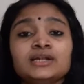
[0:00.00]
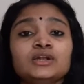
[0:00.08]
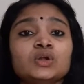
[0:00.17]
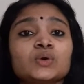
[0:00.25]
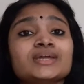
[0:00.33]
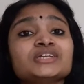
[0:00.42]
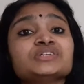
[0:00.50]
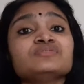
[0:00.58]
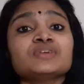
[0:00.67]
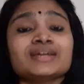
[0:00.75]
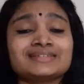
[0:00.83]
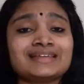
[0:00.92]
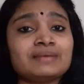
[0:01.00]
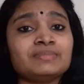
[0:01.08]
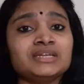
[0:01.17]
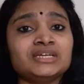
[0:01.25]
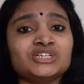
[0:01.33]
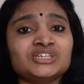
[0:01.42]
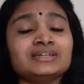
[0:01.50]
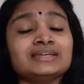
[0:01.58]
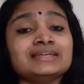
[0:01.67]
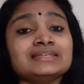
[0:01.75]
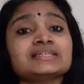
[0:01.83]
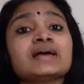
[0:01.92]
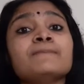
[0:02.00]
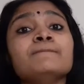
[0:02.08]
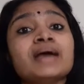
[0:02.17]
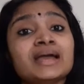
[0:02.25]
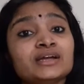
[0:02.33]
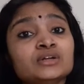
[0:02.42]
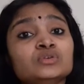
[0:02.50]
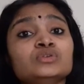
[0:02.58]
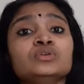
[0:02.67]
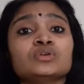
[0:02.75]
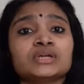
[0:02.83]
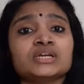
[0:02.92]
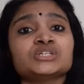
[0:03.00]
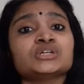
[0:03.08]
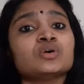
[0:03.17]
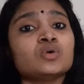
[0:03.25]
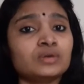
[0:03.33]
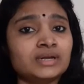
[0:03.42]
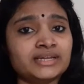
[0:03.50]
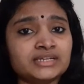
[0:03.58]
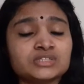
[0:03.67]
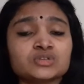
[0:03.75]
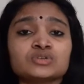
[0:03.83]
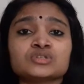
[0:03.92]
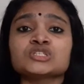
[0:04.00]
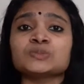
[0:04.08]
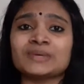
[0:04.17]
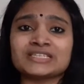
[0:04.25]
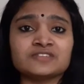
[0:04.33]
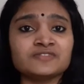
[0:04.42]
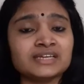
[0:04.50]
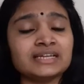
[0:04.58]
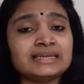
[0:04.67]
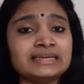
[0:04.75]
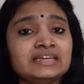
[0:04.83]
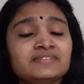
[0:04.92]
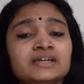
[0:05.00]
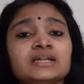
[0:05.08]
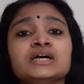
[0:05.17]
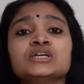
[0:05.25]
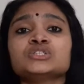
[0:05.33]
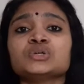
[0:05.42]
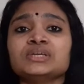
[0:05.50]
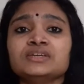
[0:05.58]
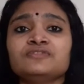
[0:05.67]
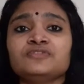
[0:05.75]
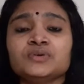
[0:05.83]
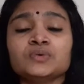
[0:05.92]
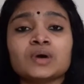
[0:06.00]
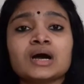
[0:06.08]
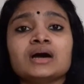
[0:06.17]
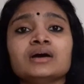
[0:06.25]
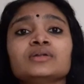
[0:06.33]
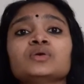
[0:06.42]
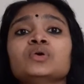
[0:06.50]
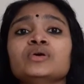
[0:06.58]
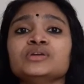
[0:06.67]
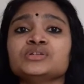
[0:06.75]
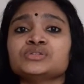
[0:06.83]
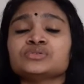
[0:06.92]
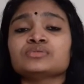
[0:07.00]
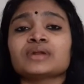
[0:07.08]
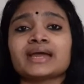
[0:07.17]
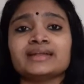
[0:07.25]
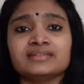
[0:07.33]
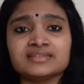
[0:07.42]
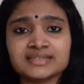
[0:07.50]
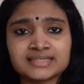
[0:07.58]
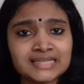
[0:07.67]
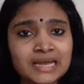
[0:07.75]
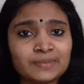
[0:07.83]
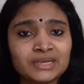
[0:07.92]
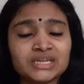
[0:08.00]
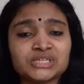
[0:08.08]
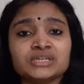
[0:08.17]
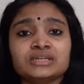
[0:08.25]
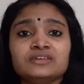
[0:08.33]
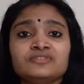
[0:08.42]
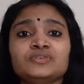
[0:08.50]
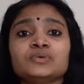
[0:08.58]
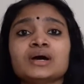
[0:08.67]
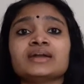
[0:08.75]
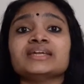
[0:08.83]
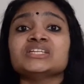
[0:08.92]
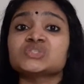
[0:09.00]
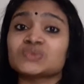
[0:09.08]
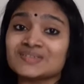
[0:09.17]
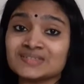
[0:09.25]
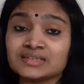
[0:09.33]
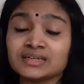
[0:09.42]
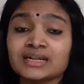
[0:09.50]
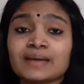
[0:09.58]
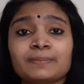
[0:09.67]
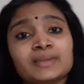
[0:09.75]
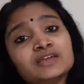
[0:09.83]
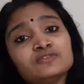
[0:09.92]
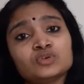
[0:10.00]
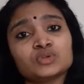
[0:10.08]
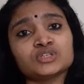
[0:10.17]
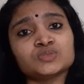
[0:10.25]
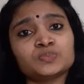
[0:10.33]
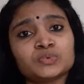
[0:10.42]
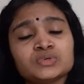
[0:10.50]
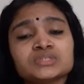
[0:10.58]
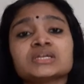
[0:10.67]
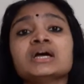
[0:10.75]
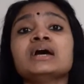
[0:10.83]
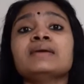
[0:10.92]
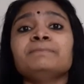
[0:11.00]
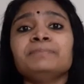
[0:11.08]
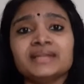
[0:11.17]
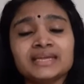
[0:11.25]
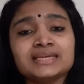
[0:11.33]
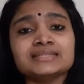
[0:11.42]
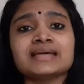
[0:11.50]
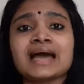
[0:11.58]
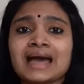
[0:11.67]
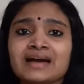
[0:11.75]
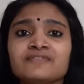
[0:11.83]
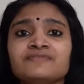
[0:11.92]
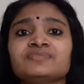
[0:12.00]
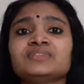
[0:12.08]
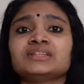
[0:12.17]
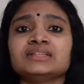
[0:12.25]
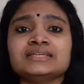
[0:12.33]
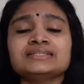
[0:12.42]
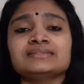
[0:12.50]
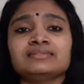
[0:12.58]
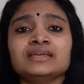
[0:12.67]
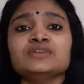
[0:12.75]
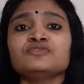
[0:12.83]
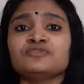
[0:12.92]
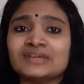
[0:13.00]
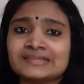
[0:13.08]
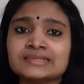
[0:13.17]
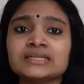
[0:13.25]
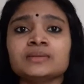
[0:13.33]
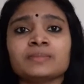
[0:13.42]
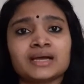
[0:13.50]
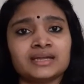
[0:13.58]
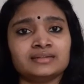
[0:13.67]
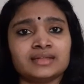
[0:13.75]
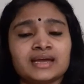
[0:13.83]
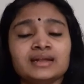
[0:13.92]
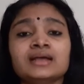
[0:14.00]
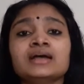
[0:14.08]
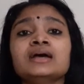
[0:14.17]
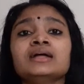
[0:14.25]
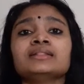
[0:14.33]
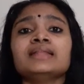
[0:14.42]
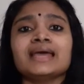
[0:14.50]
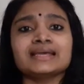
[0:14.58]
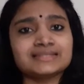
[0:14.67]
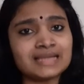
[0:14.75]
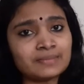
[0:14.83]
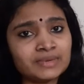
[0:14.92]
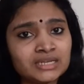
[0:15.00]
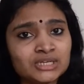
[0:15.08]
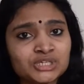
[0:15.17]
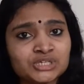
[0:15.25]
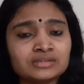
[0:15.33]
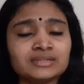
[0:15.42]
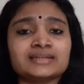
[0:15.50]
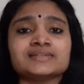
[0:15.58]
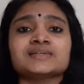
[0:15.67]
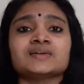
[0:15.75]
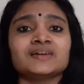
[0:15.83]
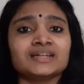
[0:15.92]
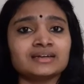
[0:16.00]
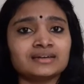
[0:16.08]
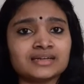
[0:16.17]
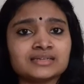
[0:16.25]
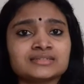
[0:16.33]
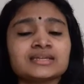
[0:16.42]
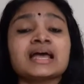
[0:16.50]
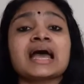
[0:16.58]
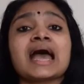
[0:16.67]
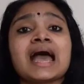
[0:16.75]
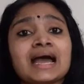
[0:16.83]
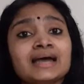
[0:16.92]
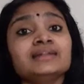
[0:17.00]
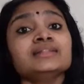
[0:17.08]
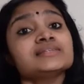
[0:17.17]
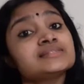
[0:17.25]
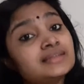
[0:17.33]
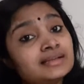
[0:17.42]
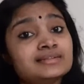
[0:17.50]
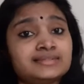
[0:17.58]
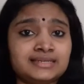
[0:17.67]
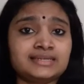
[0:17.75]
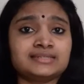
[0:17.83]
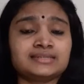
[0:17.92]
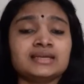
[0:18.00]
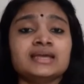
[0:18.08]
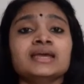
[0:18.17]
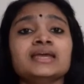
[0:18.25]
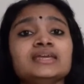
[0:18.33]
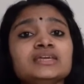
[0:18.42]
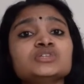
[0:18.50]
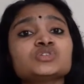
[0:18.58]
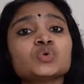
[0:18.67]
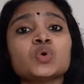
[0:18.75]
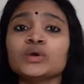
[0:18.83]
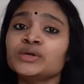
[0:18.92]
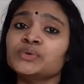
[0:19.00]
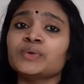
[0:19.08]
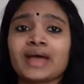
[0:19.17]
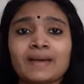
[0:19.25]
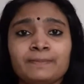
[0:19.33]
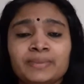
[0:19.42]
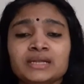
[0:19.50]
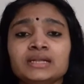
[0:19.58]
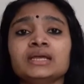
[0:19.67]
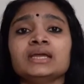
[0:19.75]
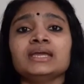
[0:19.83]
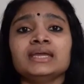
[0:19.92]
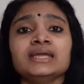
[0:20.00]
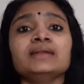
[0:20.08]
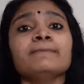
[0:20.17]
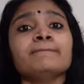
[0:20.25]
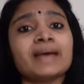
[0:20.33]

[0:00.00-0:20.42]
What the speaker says: Location for examination is Bangalore location only. It is also specifically given. So, if you are going to write this examination, if you are interested in applying for this post, please have this thing fixed in mind that the examination, that is the written test and the skill test, is going to happen in